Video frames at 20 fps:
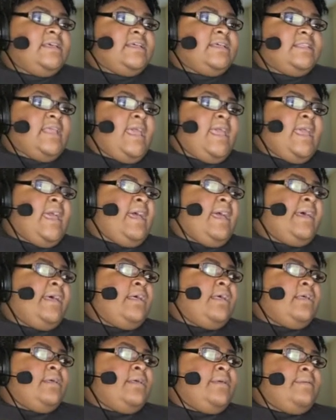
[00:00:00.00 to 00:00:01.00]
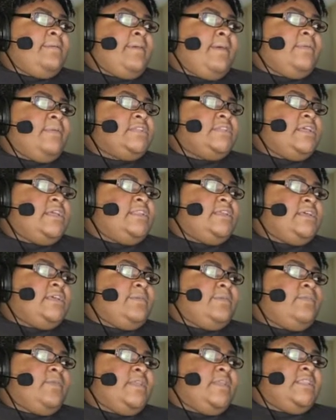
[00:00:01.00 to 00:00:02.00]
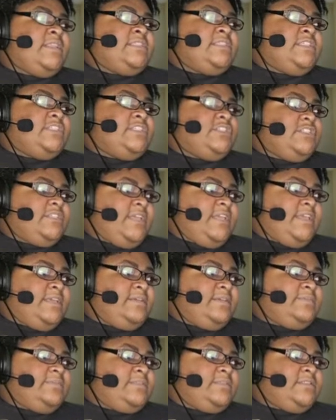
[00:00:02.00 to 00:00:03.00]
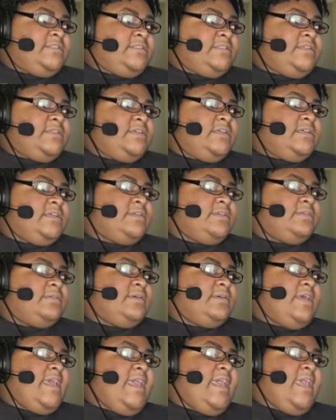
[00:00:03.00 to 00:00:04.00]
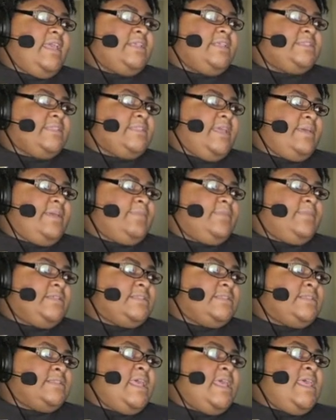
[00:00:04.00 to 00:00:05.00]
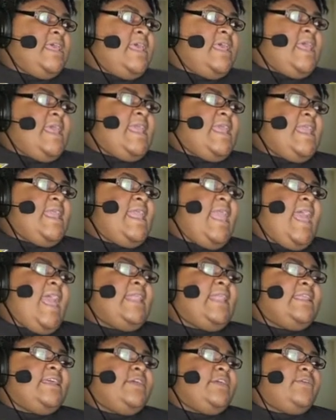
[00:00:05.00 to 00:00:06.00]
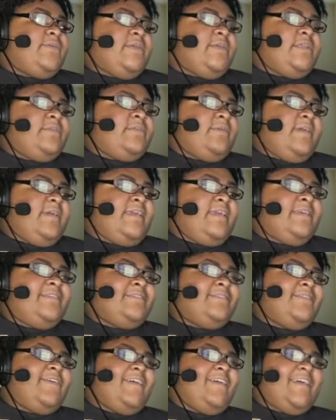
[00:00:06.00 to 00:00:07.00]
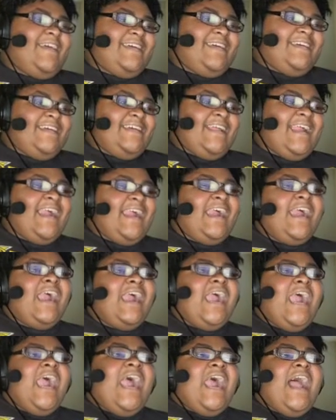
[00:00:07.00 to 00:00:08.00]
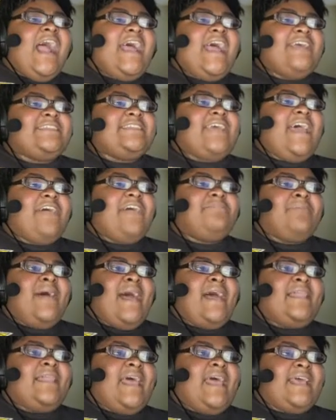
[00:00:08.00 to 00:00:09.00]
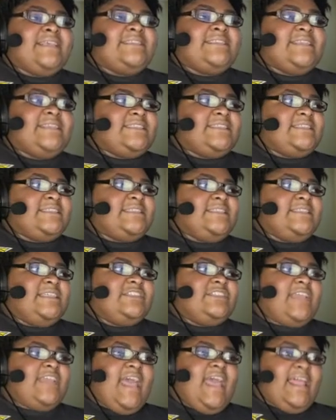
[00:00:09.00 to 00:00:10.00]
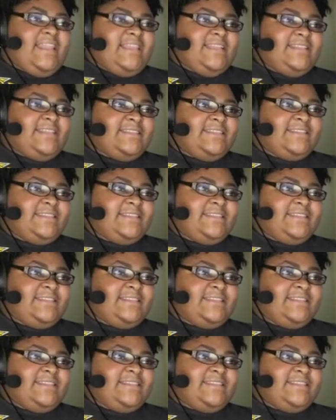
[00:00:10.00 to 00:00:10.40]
Like I went to go look up one of the teacher names, and his name was Callan Greenway, or as I have my outline, sexy teacher Callan,